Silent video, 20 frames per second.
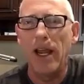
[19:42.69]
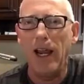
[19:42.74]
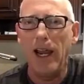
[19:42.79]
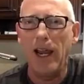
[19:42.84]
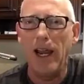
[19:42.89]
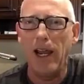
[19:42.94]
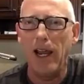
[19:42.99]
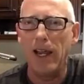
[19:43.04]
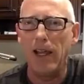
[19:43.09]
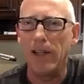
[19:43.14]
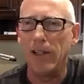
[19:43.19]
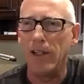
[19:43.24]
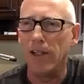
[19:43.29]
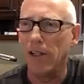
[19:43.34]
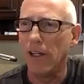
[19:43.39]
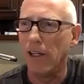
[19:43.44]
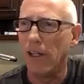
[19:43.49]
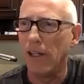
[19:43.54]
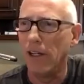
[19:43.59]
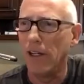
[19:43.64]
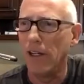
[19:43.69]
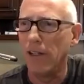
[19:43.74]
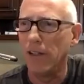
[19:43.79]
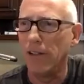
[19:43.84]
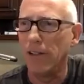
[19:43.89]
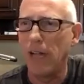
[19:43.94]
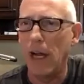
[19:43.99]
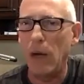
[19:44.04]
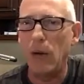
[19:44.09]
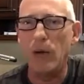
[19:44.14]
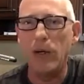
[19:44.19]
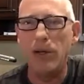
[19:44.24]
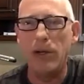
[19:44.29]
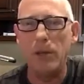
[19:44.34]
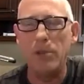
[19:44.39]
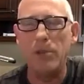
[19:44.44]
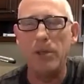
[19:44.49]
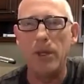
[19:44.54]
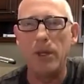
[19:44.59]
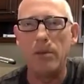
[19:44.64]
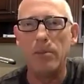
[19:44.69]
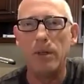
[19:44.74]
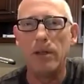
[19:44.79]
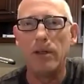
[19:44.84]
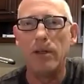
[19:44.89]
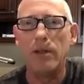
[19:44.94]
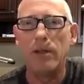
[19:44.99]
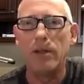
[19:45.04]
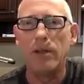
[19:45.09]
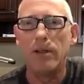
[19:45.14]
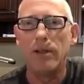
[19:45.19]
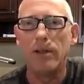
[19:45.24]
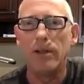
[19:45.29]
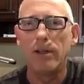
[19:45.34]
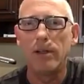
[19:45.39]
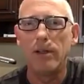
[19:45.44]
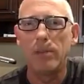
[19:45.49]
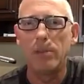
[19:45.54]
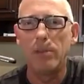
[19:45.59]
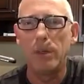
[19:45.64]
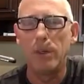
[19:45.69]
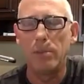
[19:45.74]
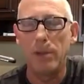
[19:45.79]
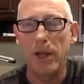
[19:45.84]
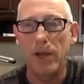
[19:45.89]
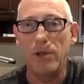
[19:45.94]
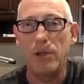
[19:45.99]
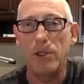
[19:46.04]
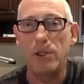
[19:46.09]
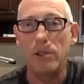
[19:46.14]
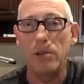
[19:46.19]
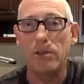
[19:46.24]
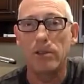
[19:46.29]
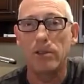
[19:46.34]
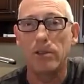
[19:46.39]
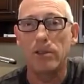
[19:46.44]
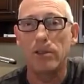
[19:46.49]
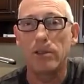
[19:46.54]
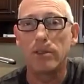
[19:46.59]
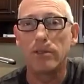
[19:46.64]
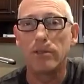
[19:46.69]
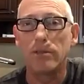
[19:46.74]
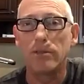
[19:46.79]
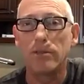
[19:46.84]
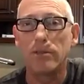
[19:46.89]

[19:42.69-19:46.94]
And that will help them be better trolls.